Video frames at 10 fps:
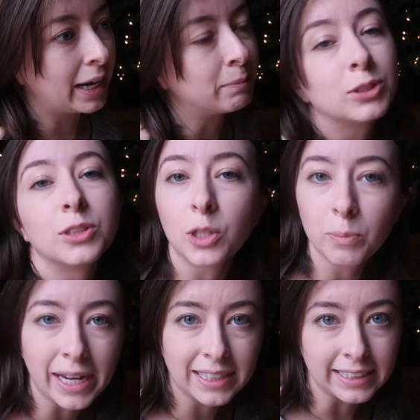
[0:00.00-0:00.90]
I'm so
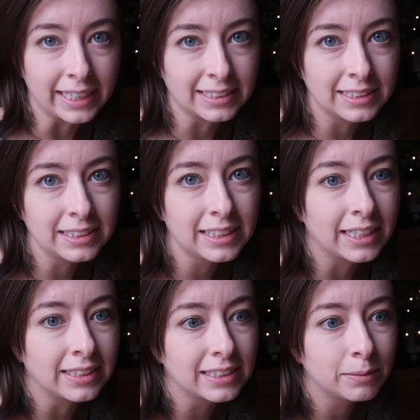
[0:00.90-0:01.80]
bad at texting,
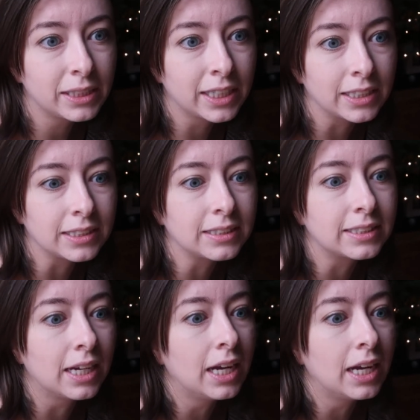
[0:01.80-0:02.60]
and that's because